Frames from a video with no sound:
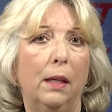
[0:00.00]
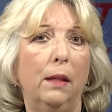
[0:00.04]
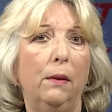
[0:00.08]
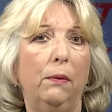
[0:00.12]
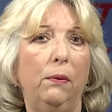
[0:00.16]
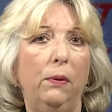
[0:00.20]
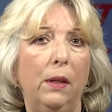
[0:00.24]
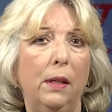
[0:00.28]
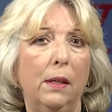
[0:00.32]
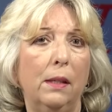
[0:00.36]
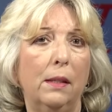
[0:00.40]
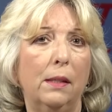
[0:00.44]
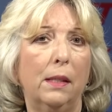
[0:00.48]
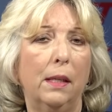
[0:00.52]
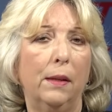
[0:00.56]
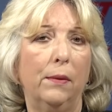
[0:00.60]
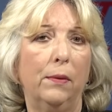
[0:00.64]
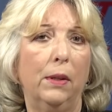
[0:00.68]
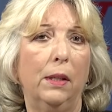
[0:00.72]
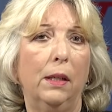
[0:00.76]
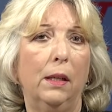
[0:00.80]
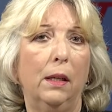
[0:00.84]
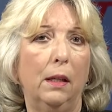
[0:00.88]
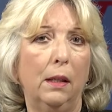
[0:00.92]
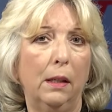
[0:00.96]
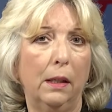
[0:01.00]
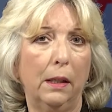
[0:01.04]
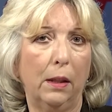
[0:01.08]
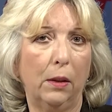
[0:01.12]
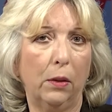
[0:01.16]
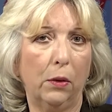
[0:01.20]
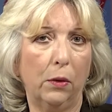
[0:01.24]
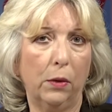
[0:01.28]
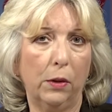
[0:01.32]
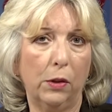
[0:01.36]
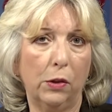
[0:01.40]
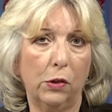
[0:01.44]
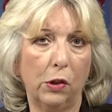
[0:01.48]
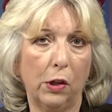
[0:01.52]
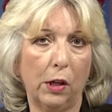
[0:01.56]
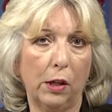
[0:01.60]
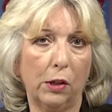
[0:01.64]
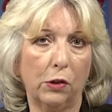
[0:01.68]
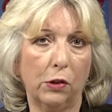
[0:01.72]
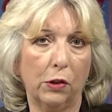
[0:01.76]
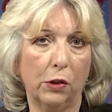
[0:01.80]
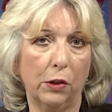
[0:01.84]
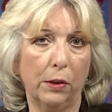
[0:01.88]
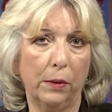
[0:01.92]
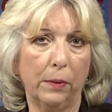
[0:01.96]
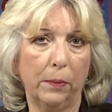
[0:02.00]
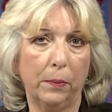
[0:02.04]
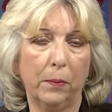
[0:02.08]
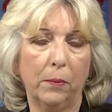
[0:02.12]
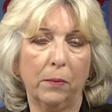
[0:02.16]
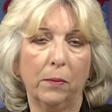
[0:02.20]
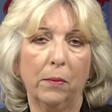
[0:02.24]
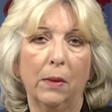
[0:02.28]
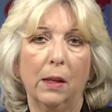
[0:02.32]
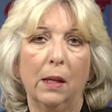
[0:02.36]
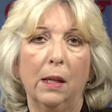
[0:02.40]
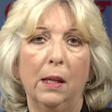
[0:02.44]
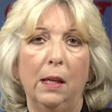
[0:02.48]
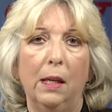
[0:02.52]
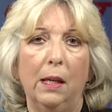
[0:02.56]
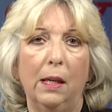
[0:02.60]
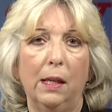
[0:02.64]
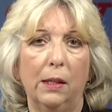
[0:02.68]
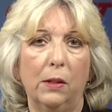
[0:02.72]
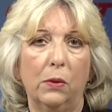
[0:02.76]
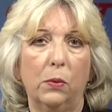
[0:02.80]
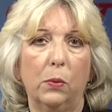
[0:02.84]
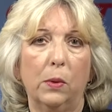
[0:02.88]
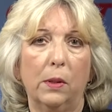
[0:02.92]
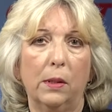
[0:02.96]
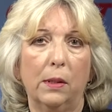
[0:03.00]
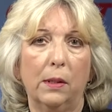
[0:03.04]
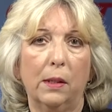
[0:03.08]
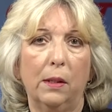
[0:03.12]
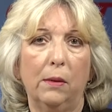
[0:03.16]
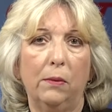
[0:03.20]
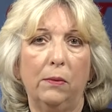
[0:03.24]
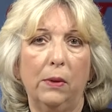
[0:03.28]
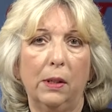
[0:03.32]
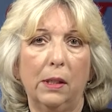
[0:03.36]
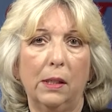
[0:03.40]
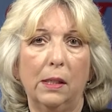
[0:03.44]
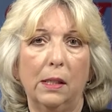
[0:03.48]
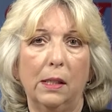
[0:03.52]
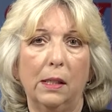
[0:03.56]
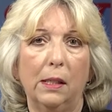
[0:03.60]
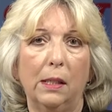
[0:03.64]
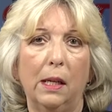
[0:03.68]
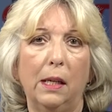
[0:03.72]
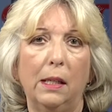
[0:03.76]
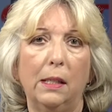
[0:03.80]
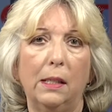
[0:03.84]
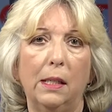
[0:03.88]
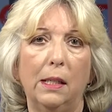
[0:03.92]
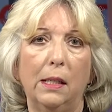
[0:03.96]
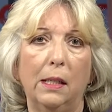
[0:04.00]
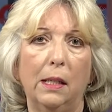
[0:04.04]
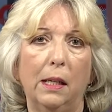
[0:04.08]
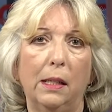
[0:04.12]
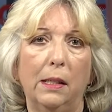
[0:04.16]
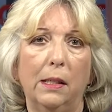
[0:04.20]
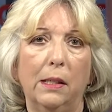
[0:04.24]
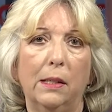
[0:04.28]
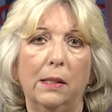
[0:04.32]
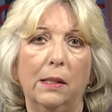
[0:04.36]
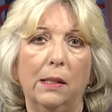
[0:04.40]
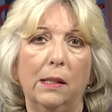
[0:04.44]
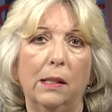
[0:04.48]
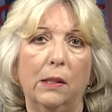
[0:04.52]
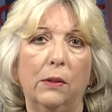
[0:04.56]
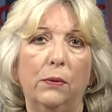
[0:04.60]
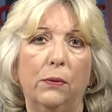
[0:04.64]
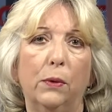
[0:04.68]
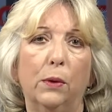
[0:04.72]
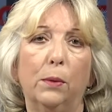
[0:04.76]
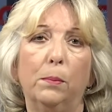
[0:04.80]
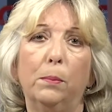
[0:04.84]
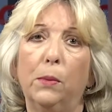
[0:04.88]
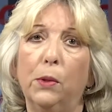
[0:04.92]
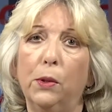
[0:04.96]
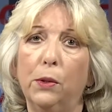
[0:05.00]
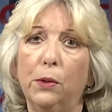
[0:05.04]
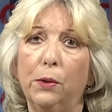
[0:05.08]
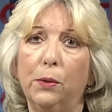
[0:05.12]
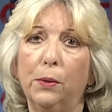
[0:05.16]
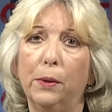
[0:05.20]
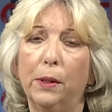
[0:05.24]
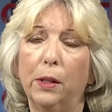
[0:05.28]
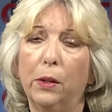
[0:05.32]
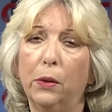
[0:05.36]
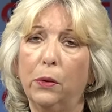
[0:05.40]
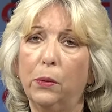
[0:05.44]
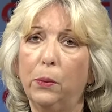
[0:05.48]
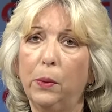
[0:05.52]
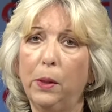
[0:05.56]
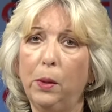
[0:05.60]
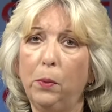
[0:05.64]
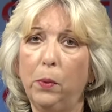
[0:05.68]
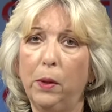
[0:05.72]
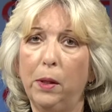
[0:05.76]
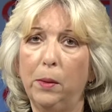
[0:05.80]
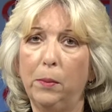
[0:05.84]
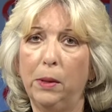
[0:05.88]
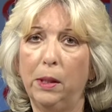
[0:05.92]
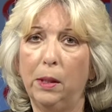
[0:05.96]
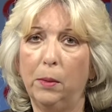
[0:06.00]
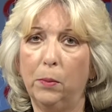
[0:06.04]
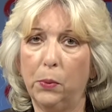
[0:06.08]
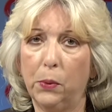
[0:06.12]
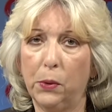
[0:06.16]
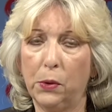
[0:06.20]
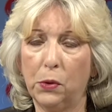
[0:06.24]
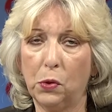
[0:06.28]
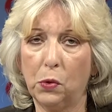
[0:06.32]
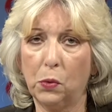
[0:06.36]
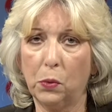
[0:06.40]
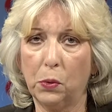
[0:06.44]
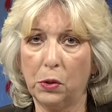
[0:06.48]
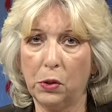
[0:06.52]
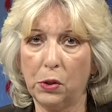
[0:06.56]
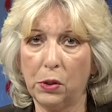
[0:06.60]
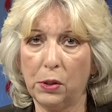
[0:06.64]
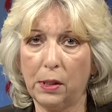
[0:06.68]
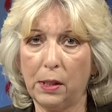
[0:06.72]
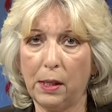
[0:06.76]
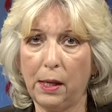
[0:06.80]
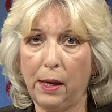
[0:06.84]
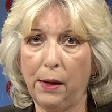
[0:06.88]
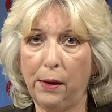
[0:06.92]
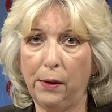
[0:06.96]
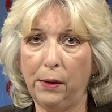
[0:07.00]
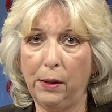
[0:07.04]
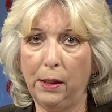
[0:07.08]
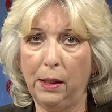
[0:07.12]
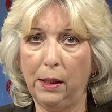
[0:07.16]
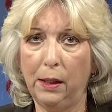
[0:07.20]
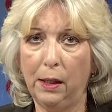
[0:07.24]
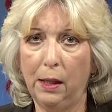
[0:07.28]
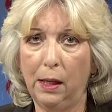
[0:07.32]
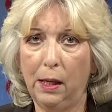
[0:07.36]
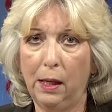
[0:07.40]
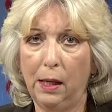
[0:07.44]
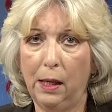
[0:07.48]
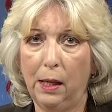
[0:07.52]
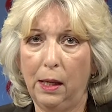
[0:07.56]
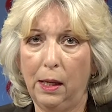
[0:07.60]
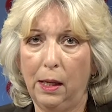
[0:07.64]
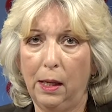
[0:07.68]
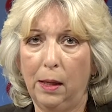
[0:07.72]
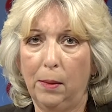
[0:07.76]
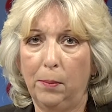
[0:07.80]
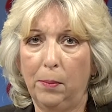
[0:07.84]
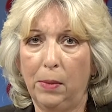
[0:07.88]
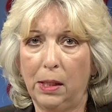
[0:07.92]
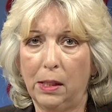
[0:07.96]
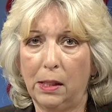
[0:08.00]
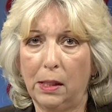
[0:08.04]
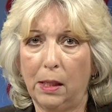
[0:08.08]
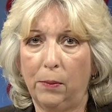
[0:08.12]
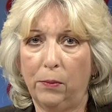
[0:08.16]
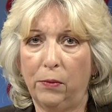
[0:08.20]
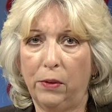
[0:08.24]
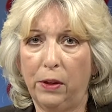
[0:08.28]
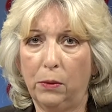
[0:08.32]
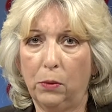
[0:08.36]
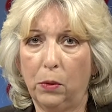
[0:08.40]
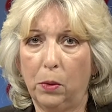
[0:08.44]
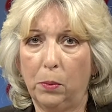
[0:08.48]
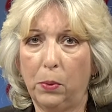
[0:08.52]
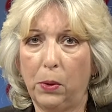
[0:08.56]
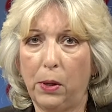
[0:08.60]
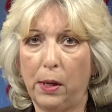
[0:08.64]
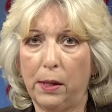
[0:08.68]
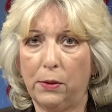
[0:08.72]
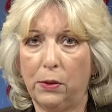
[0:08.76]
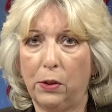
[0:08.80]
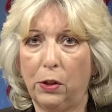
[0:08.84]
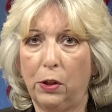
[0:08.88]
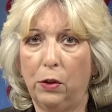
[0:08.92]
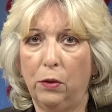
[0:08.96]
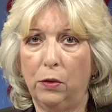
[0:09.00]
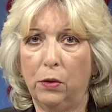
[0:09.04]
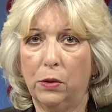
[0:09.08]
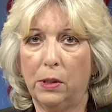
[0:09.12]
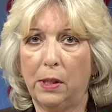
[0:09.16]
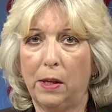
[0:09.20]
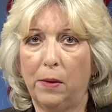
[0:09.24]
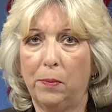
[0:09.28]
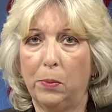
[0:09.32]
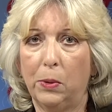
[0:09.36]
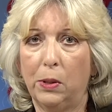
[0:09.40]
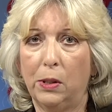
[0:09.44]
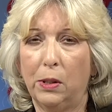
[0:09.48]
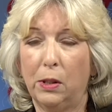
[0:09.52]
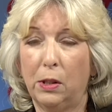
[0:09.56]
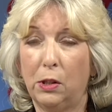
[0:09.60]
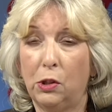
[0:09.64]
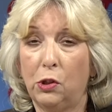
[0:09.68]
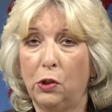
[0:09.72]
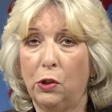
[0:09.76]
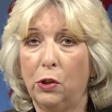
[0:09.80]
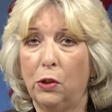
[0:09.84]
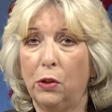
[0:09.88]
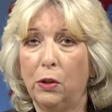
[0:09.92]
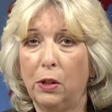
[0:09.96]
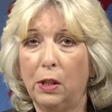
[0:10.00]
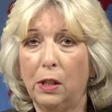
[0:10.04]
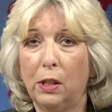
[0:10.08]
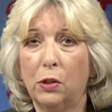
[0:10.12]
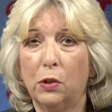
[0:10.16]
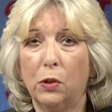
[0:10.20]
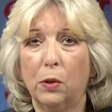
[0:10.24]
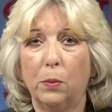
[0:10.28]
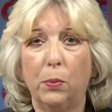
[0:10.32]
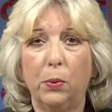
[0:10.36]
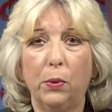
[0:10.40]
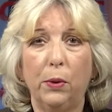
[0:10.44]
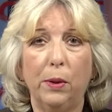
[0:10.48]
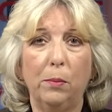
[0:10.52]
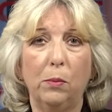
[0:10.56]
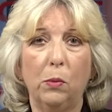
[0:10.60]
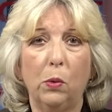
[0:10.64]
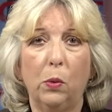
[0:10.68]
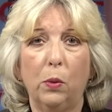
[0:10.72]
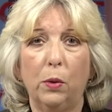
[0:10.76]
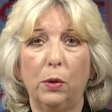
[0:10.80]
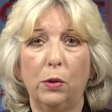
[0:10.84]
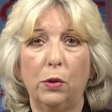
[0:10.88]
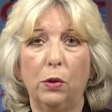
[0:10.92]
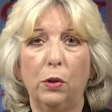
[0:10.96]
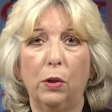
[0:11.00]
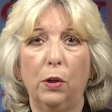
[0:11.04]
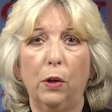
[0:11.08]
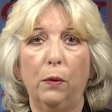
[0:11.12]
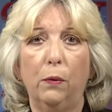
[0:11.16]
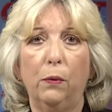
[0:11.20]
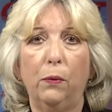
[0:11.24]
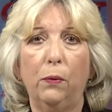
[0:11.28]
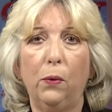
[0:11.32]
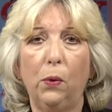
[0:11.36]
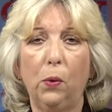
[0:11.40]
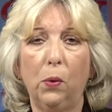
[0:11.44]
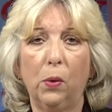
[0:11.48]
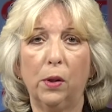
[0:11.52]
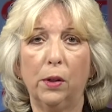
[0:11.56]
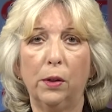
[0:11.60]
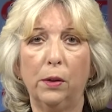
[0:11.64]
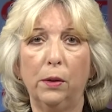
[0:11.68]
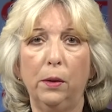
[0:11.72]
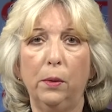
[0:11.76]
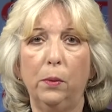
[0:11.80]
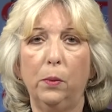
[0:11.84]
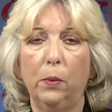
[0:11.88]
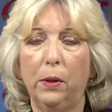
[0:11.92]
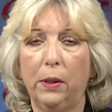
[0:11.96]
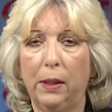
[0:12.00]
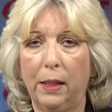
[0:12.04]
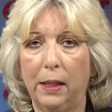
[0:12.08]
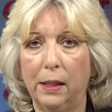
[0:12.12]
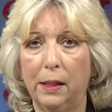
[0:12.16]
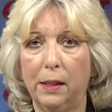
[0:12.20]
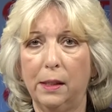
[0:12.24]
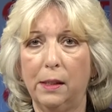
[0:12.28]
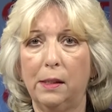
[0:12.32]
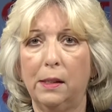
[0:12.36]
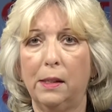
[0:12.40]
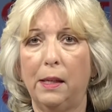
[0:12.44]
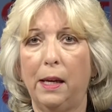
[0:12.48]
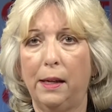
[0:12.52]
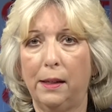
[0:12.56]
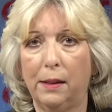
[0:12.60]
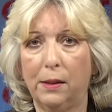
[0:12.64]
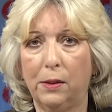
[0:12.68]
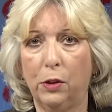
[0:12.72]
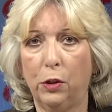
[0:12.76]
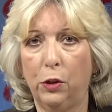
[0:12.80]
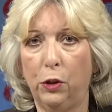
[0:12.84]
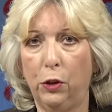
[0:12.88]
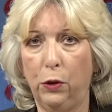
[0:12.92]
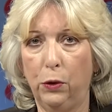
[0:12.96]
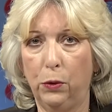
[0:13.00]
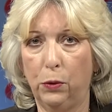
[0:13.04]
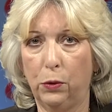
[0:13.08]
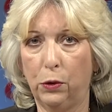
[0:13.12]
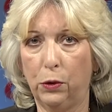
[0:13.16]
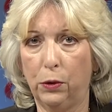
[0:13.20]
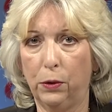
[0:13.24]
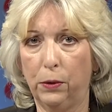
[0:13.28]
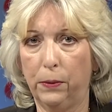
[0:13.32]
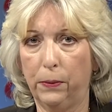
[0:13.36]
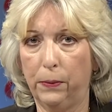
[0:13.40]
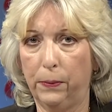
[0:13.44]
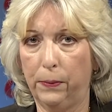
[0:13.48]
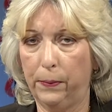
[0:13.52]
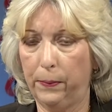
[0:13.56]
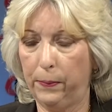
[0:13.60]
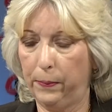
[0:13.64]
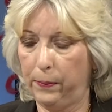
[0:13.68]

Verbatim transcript: if he is given a lethal injection. Higgs was convicted in 1996 for murdering three women in Prince George's County. Meantime, federal prosecutors have petitioned the Supreme Court to go forward with Higgs' execution.